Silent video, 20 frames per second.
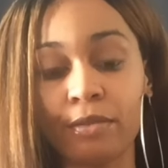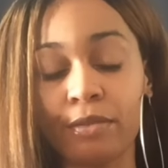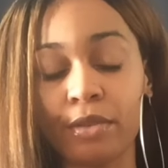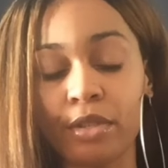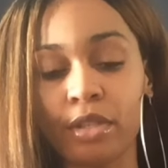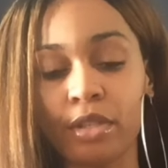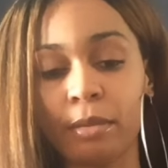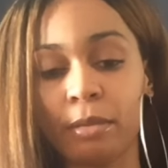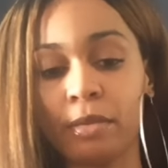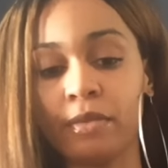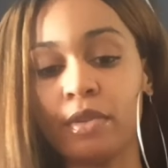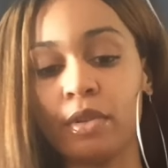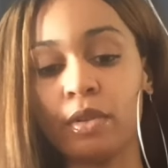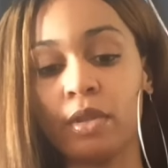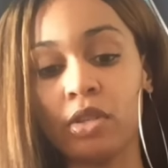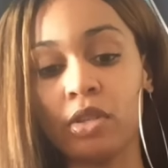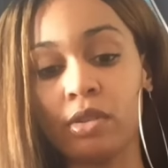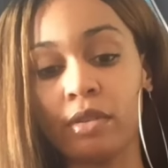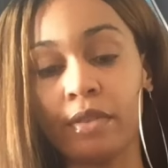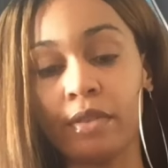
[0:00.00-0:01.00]
for some of you,
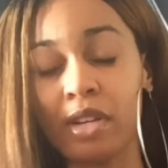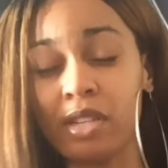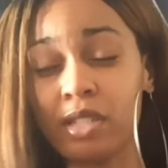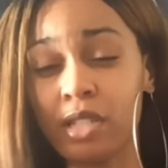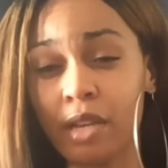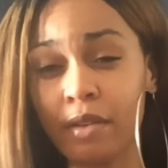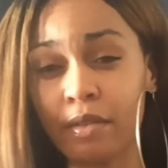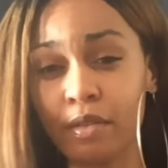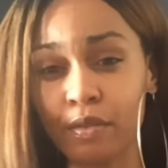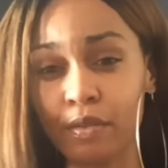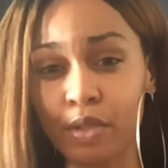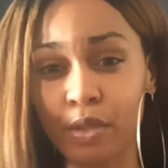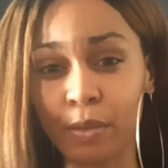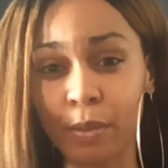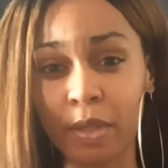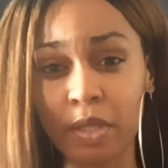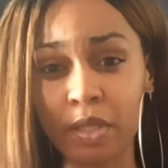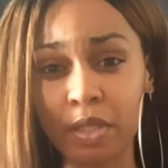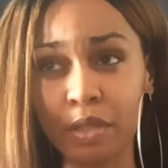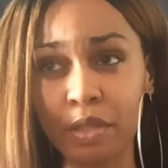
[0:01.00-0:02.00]
this reverse seven of
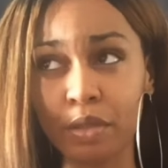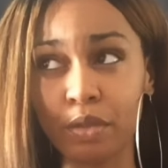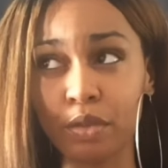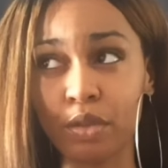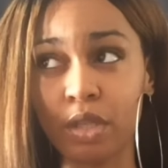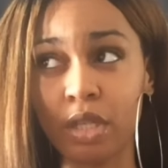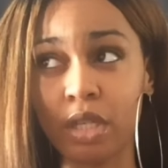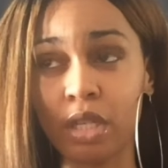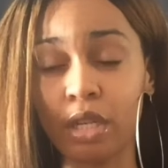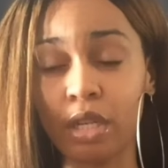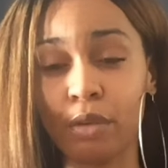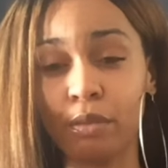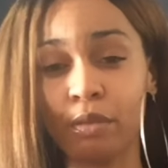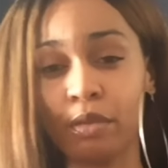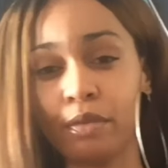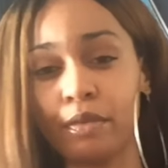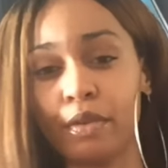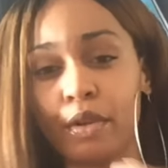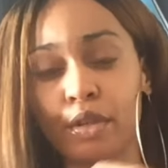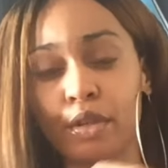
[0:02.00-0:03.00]
swords energy could
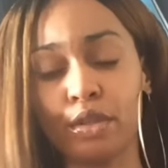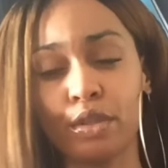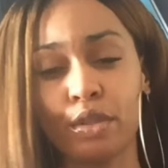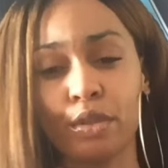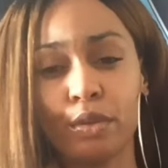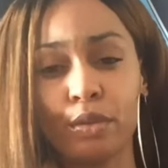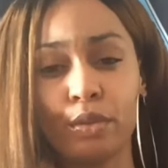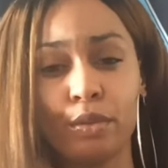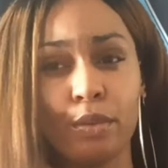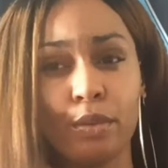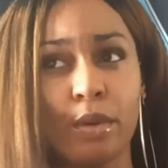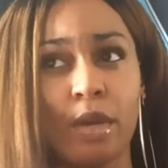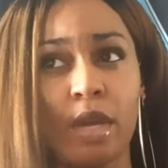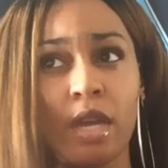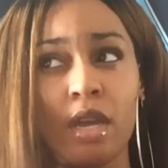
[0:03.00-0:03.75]
refer to,